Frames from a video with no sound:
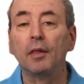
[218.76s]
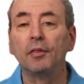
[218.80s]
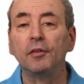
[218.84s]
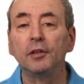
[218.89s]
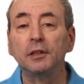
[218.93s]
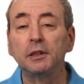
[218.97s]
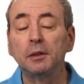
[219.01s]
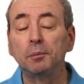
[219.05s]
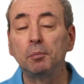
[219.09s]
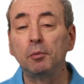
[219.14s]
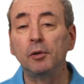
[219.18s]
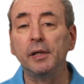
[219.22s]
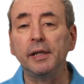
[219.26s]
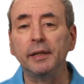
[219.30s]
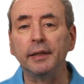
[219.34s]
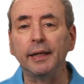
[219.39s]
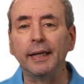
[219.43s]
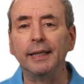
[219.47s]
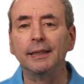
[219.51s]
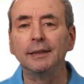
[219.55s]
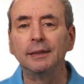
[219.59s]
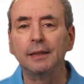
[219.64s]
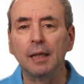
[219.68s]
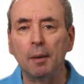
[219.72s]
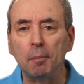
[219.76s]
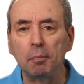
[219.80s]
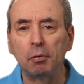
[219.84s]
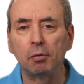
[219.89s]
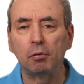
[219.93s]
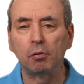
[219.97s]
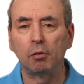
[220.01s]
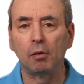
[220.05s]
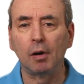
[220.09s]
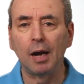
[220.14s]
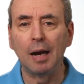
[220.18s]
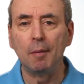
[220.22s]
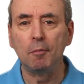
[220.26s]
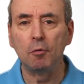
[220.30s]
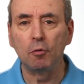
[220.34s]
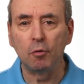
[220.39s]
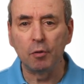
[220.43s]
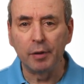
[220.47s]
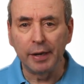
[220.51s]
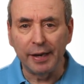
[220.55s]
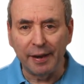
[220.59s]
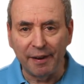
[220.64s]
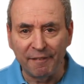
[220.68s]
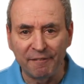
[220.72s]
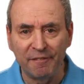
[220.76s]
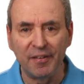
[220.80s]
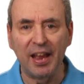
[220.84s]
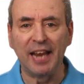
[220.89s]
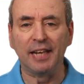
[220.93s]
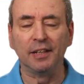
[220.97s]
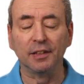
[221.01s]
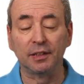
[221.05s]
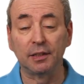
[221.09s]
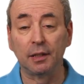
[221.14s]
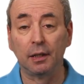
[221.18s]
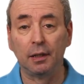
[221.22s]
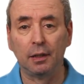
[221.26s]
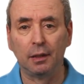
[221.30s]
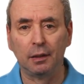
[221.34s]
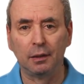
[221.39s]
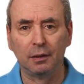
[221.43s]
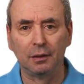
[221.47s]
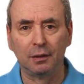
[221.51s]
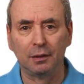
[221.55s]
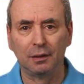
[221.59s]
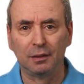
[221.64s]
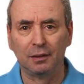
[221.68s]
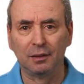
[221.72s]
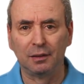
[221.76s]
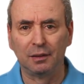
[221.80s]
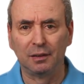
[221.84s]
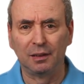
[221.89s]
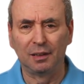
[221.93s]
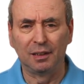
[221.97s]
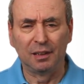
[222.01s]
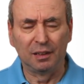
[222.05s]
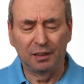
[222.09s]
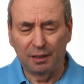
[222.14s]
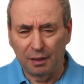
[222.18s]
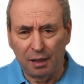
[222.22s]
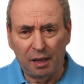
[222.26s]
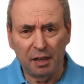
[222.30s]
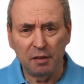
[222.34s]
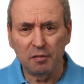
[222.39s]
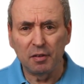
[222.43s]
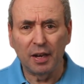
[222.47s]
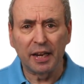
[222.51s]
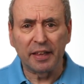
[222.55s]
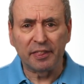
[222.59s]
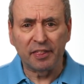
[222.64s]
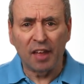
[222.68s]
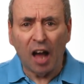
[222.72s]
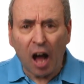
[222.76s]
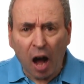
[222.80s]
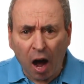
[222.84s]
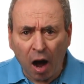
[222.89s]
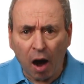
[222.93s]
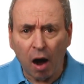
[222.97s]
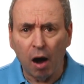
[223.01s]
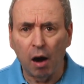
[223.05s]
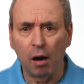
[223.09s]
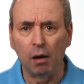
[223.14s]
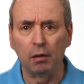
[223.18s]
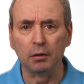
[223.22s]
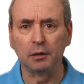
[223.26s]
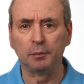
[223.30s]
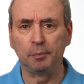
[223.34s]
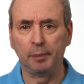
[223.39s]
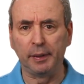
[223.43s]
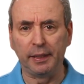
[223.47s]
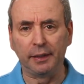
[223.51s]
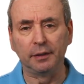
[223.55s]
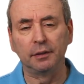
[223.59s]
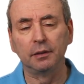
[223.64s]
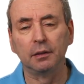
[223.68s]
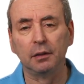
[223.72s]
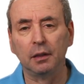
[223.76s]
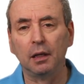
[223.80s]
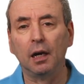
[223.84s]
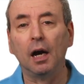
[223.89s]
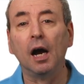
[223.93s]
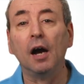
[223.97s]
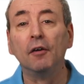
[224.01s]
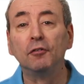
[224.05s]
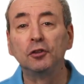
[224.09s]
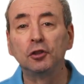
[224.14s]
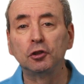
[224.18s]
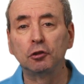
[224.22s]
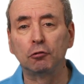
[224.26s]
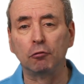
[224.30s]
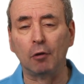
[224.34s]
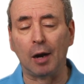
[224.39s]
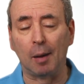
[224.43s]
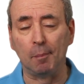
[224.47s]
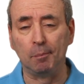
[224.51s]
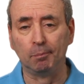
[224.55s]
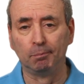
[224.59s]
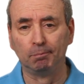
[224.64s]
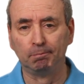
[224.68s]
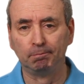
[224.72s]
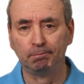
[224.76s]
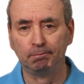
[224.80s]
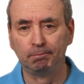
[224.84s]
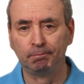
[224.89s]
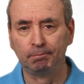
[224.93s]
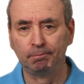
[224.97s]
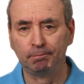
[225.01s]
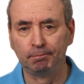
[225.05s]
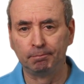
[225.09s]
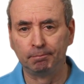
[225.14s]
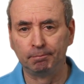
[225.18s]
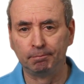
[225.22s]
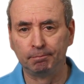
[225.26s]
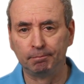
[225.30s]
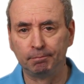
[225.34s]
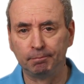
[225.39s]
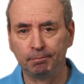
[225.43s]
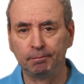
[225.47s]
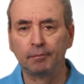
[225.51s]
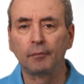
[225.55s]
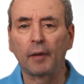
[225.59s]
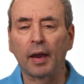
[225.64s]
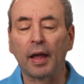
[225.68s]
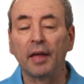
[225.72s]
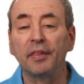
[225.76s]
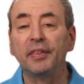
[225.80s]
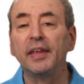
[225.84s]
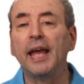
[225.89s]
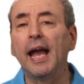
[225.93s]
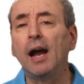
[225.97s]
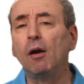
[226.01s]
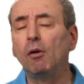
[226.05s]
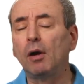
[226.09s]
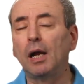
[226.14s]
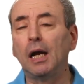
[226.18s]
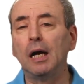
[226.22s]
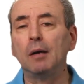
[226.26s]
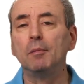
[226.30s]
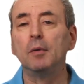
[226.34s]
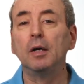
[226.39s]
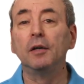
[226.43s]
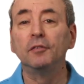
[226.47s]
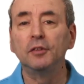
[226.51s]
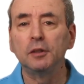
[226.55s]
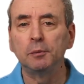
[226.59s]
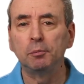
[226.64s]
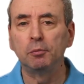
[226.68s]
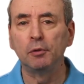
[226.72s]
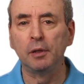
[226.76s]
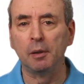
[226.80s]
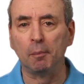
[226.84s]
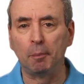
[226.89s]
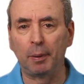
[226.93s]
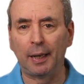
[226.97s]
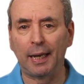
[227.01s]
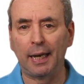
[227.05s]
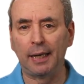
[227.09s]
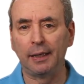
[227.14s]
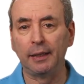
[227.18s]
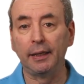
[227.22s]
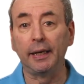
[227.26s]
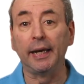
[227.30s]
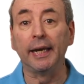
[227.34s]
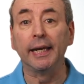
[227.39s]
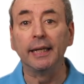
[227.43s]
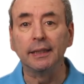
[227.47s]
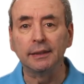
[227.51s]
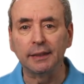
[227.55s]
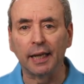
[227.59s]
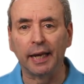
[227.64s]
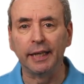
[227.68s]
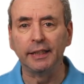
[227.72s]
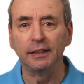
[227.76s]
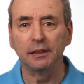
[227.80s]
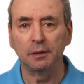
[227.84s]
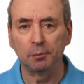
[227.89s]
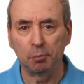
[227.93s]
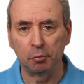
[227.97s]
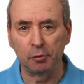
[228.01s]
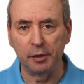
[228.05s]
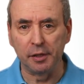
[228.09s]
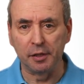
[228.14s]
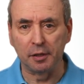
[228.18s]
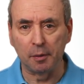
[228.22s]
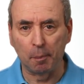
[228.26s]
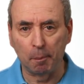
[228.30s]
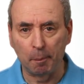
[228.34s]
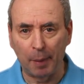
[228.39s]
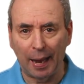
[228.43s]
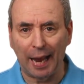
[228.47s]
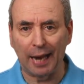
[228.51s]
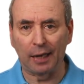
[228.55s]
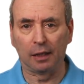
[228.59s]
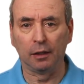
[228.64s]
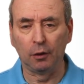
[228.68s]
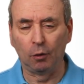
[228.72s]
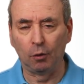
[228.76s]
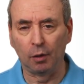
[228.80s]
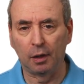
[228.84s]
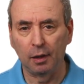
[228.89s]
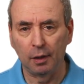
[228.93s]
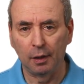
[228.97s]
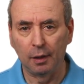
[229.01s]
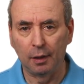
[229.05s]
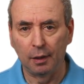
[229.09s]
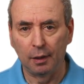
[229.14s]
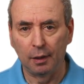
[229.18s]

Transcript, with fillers: The sprint is the primary event, kind of like the heartbeat of Scrum. The outcome of sprint planning is a sprint backlog,